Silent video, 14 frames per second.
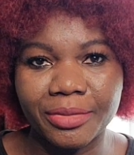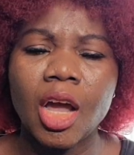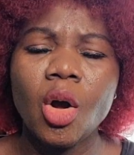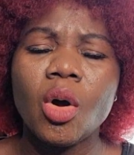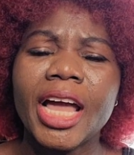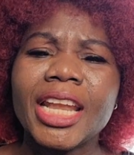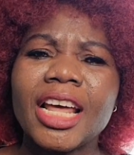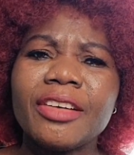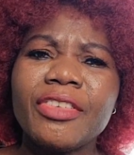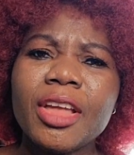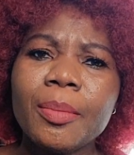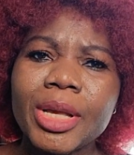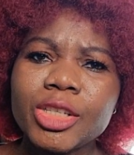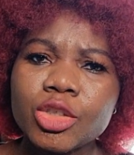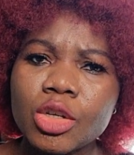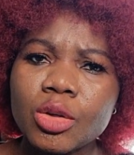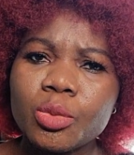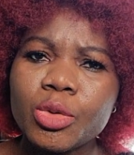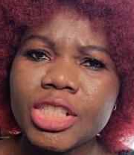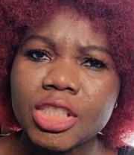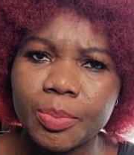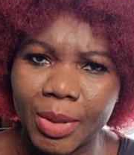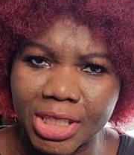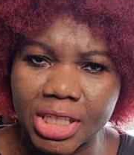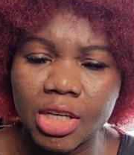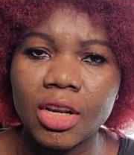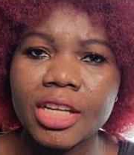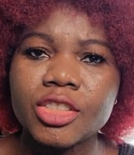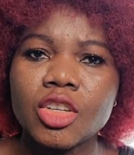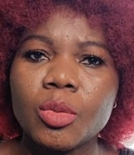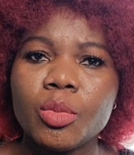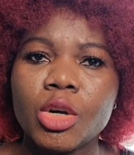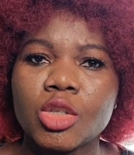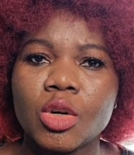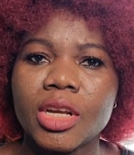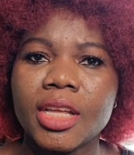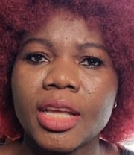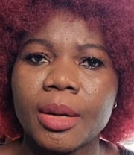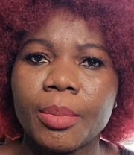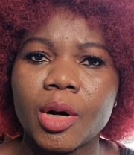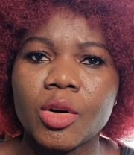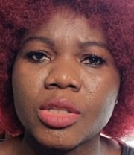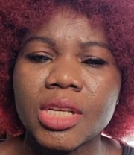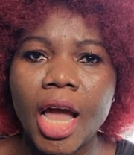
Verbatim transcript: Oh, and have I mentioned which particular job we are talking about?